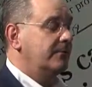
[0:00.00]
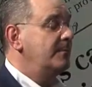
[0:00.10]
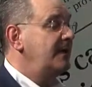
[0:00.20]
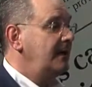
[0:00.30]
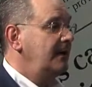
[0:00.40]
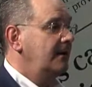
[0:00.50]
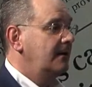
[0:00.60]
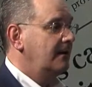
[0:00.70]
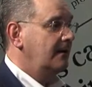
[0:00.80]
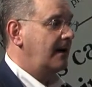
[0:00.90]
for me,
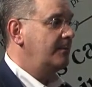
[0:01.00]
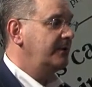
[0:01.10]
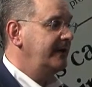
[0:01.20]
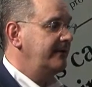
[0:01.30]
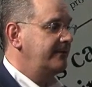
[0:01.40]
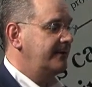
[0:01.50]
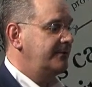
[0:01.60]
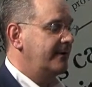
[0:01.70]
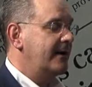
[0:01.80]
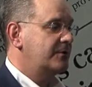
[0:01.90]
I believe
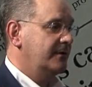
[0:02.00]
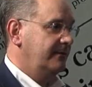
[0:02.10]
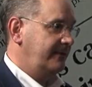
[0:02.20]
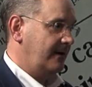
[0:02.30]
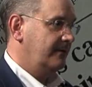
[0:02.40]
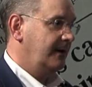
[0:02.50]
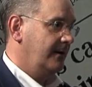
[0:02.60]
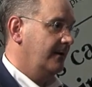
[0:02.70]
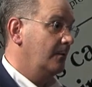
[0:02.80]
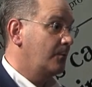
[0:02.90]
the direction of
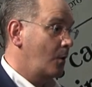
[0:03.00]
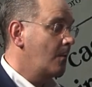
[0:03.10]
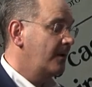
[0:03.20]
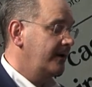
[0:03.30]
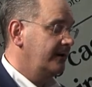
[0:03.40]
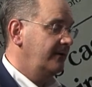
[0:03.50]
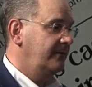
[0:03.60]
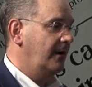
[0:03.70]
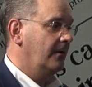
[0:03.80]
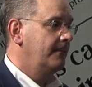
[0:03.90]
healthcare, and appropriately
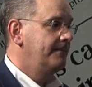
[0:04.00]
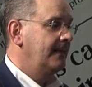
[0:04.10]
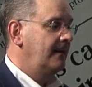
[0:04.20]
so,